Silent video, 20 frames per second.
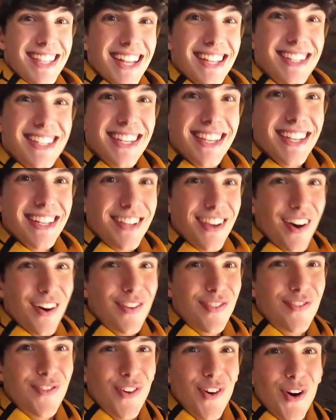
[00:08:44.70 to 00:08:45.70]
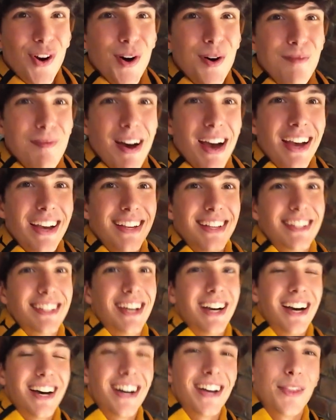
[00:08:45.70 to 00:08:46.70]
that's it from
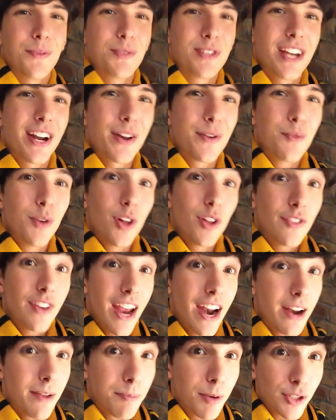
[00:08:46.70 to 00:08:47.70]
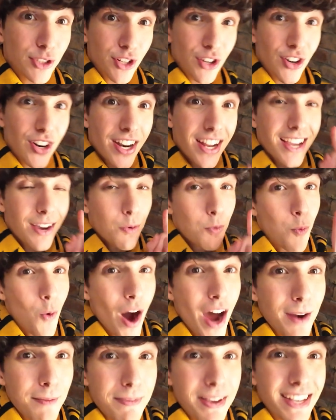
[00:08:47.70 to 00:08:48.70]
the Wizarding World of Harry Potter.
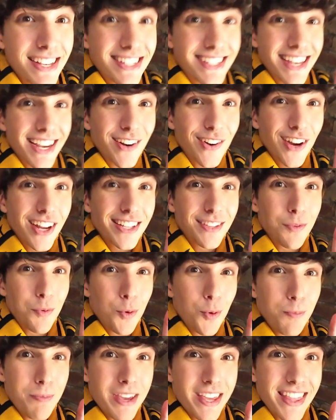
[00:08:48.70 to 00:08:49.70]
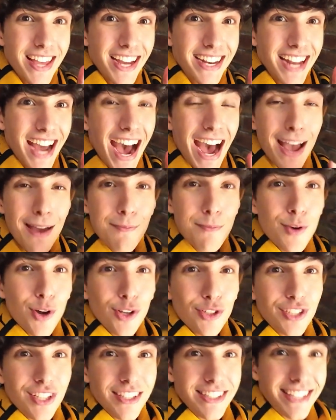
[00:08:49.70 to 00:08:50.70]
One big secret will be that I am
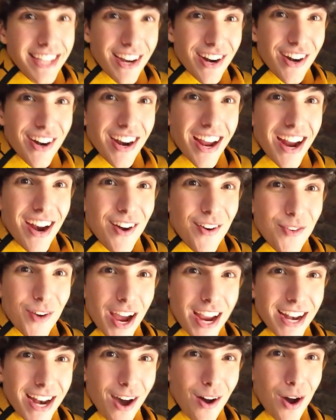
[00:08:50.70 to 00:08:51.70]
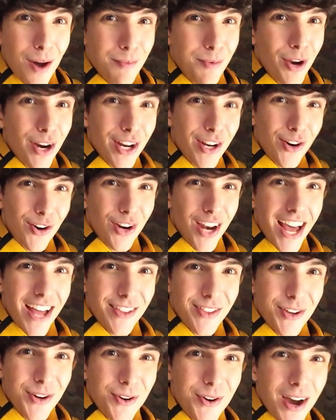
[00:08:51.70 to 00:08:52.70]
not there right now. I'm not in
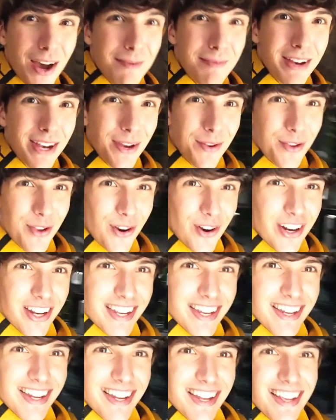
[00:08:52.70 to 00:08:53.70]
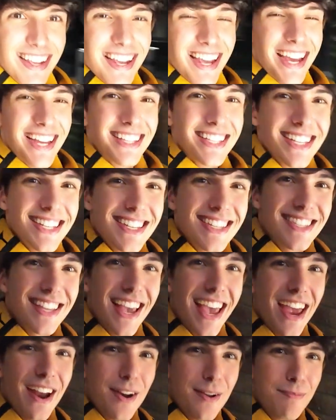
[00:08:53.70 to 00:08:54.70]
Orlando, I'm in New York. And this is
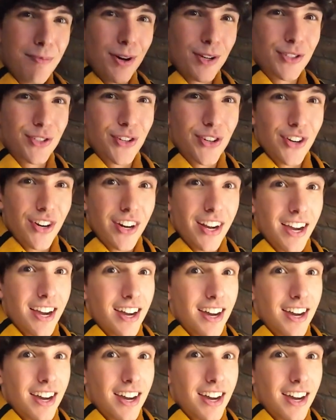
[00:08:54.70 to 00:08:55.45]
the Harry Potter